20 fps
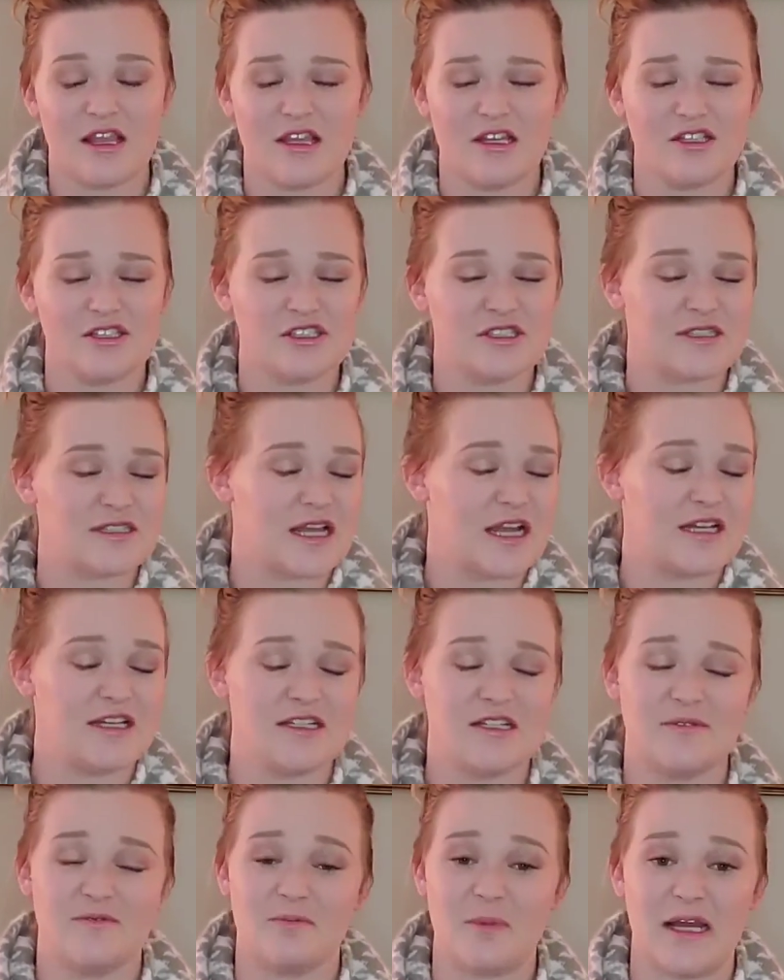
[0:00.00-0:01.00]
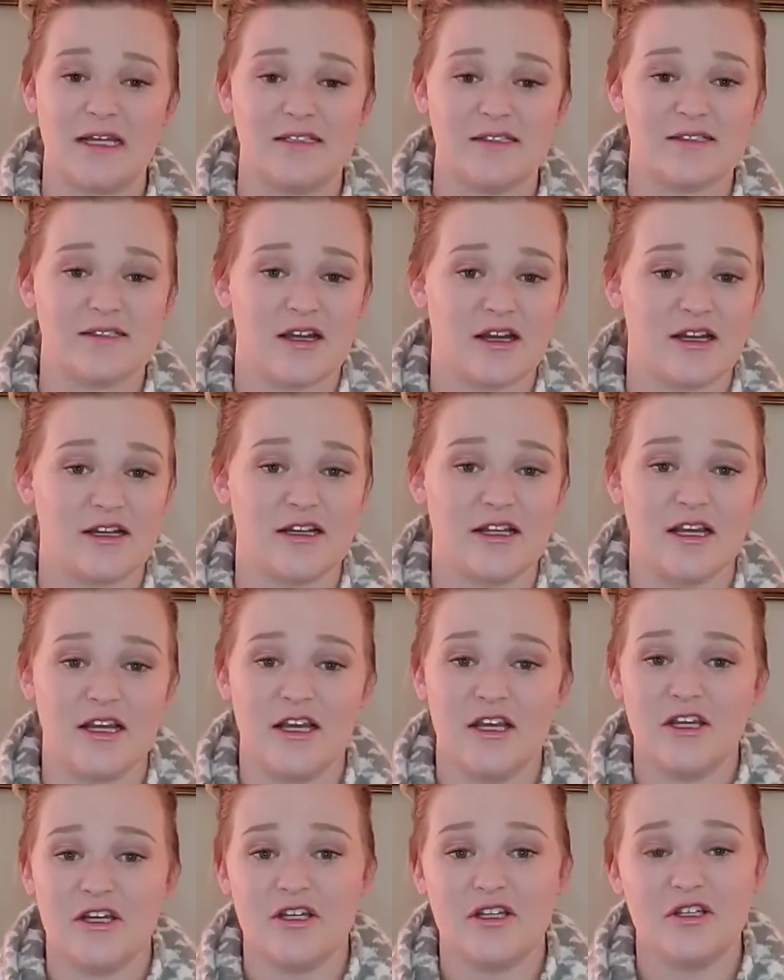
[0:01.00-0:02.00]
It just kind of depends on
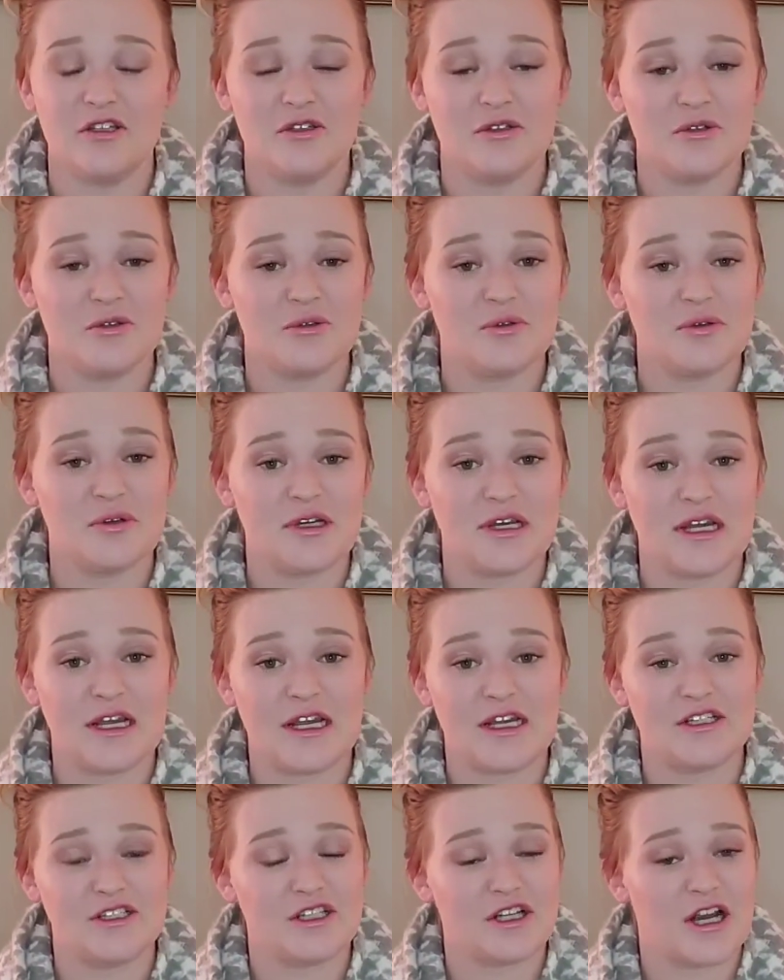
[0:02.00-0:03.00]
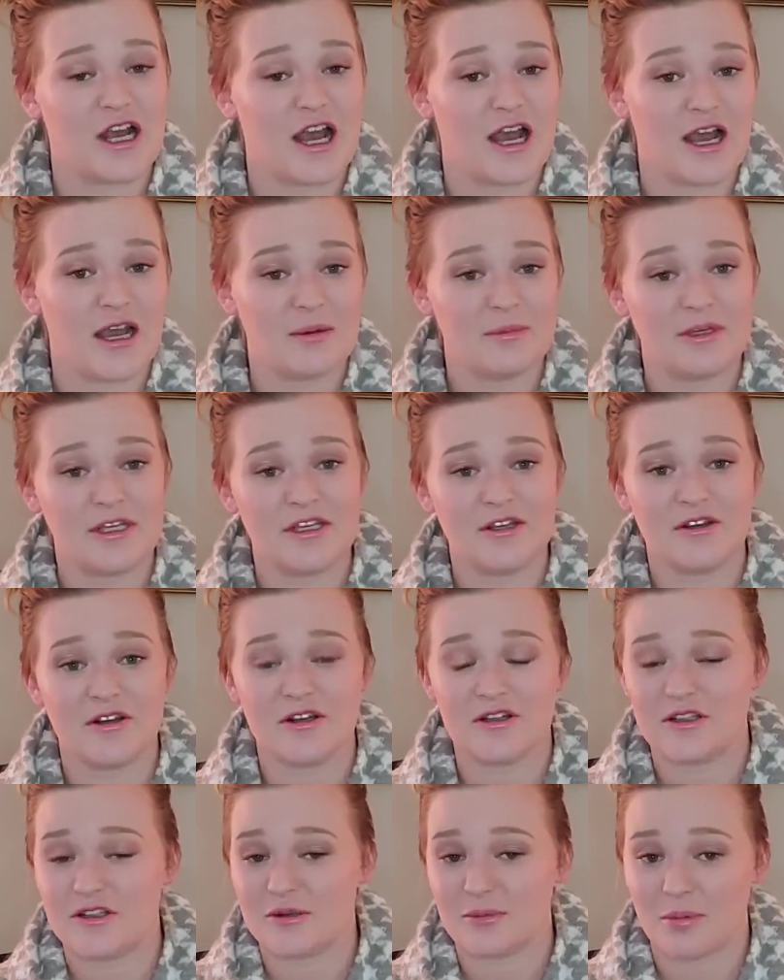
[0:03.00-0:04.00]
you and your hubby
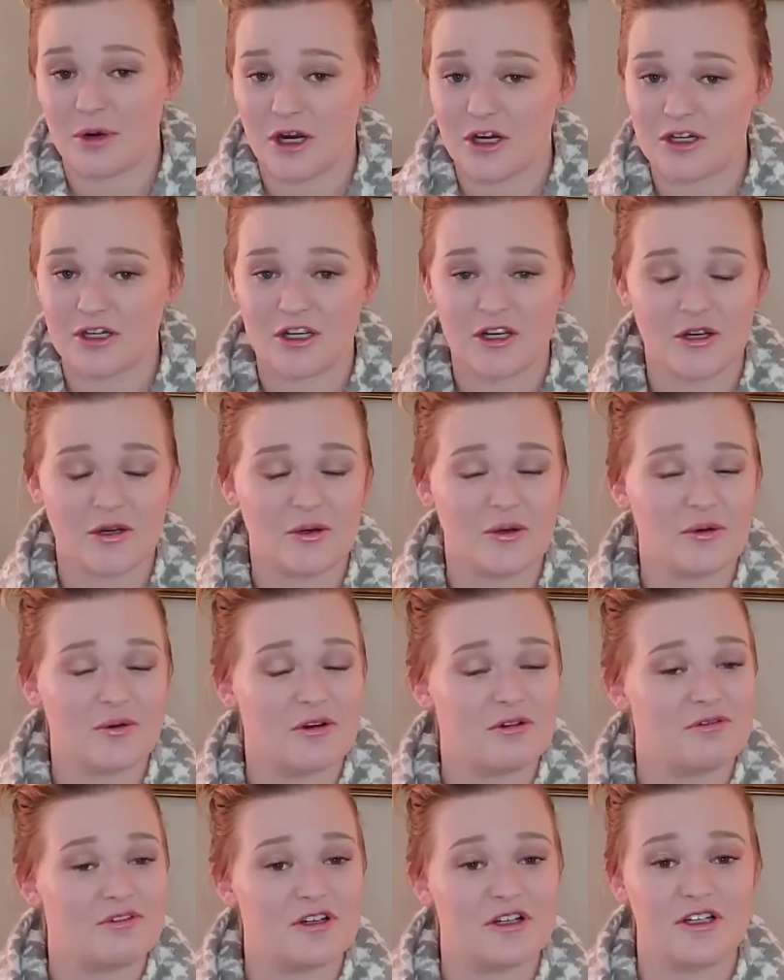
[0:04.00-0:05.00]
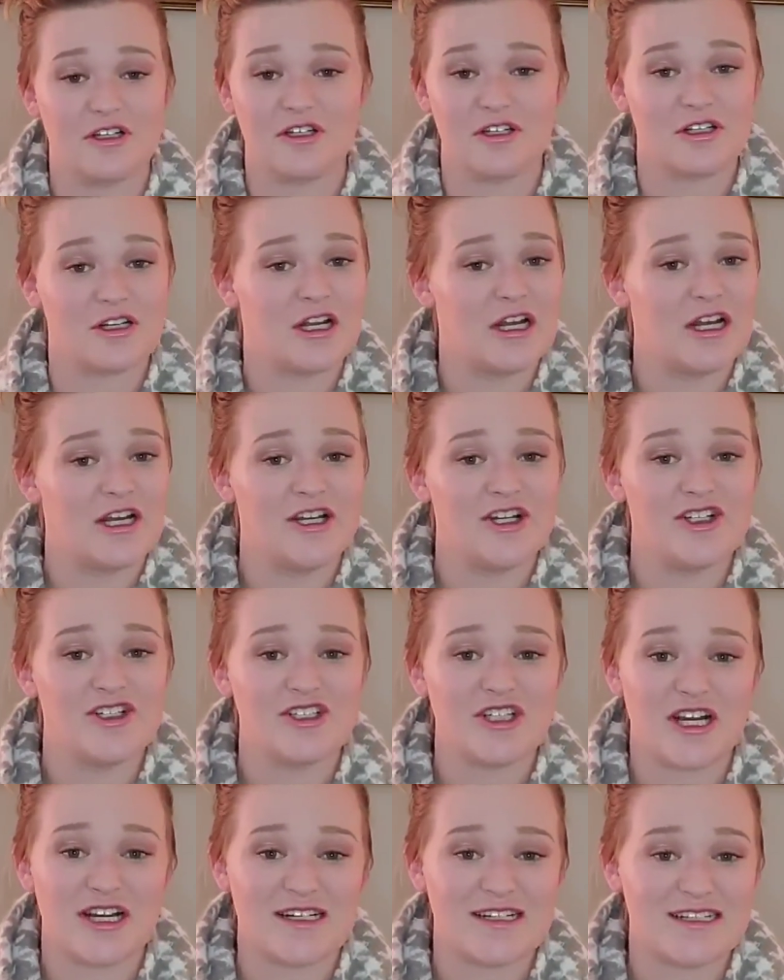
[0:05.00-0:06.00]
or your partner, whoever you're
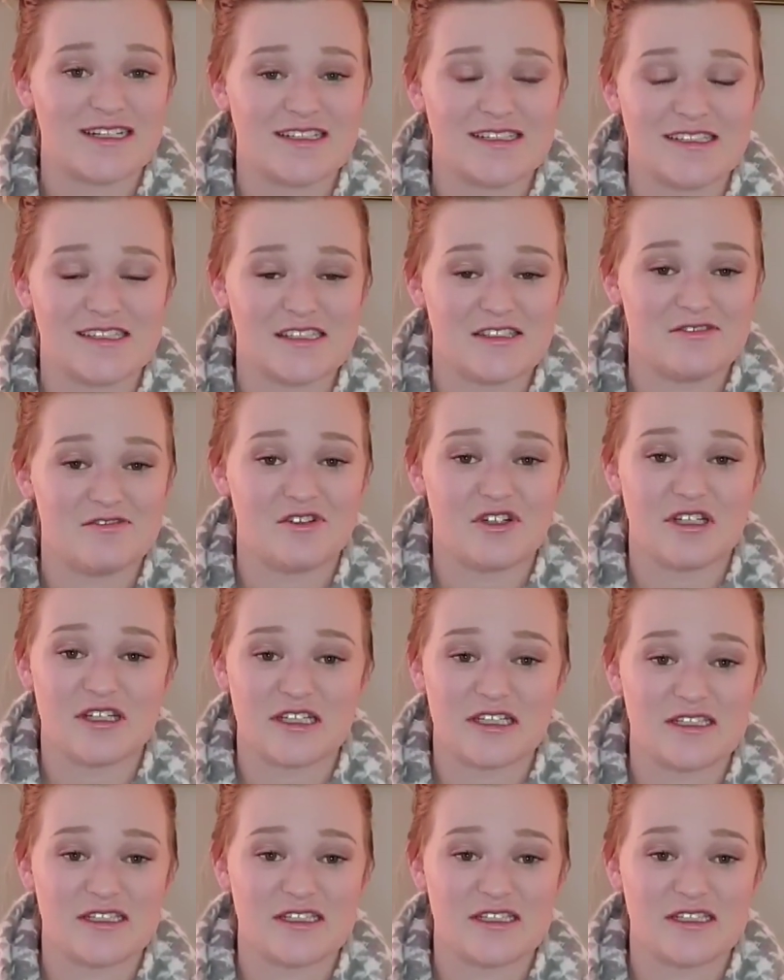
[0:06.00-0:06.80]
trying to conceive with.